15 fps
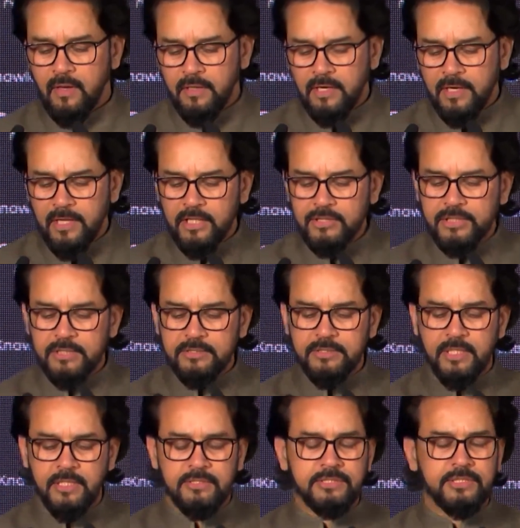In a
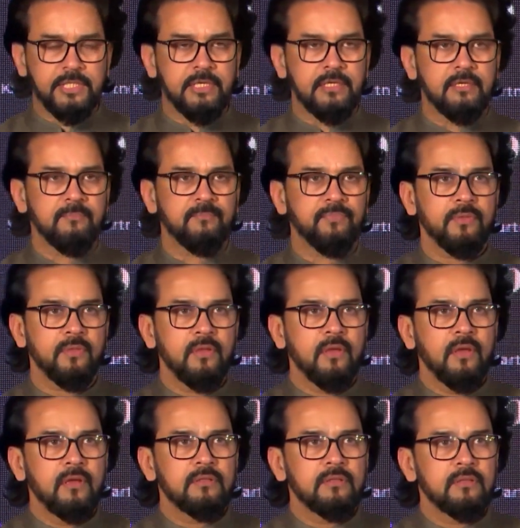nation's history,
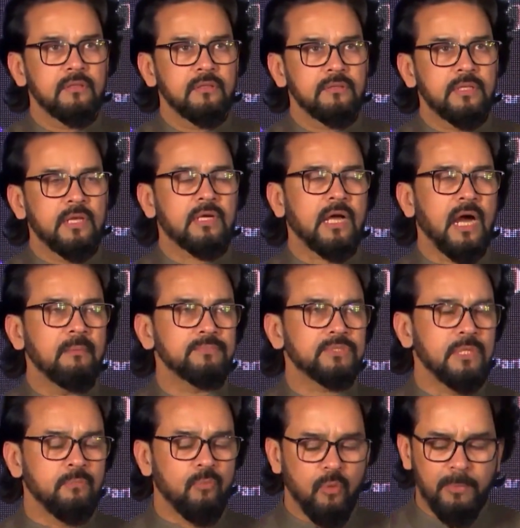there
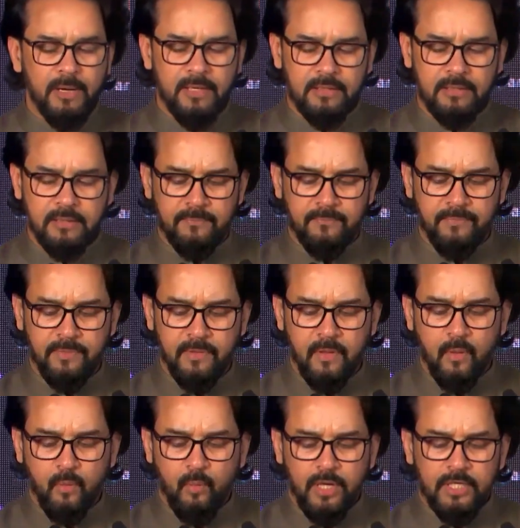comes a moment
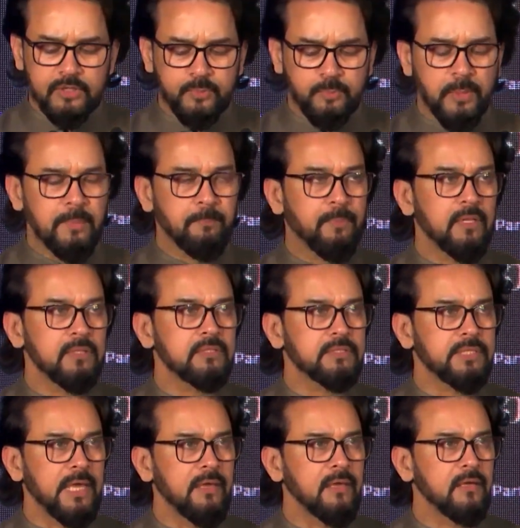when its people
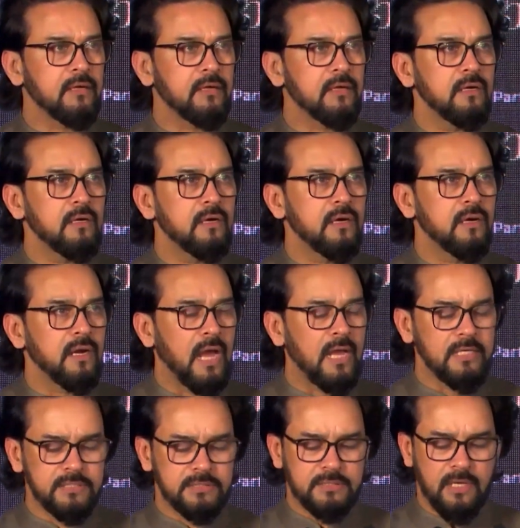think,
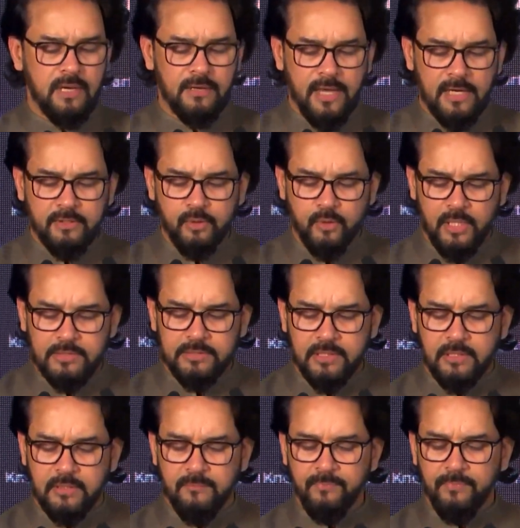rise and act
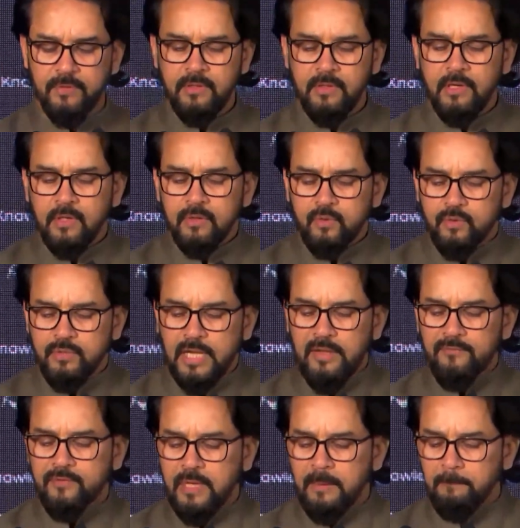together to
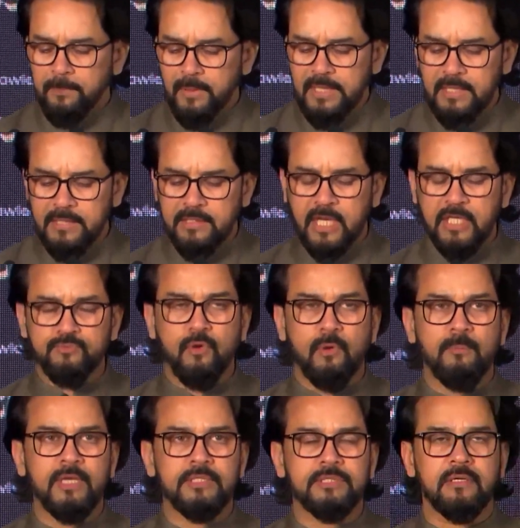drive complete
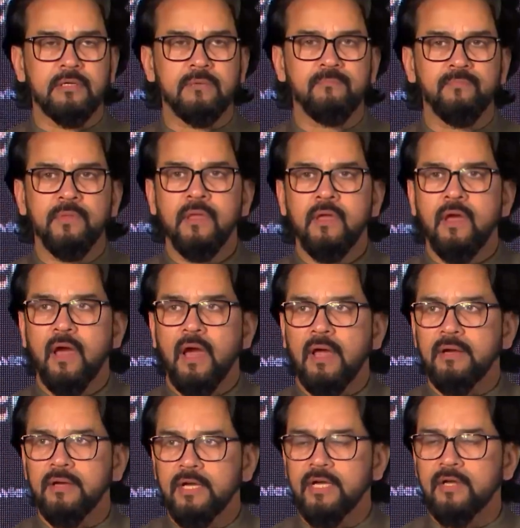transformation
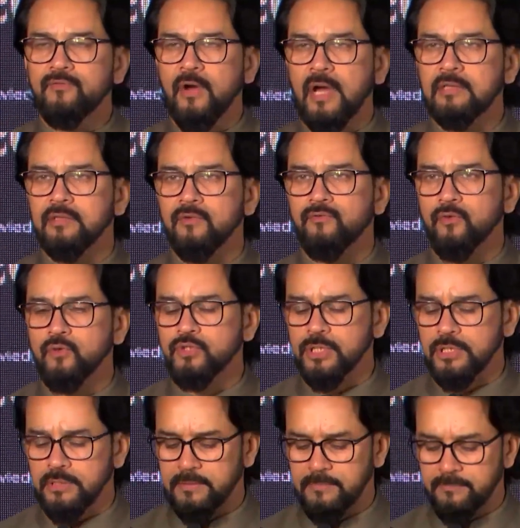and redefine the
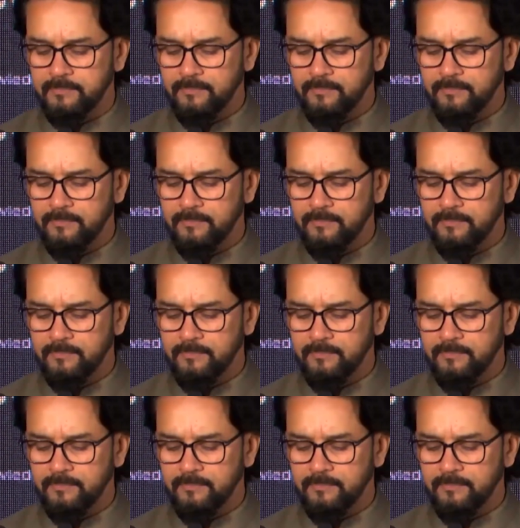future.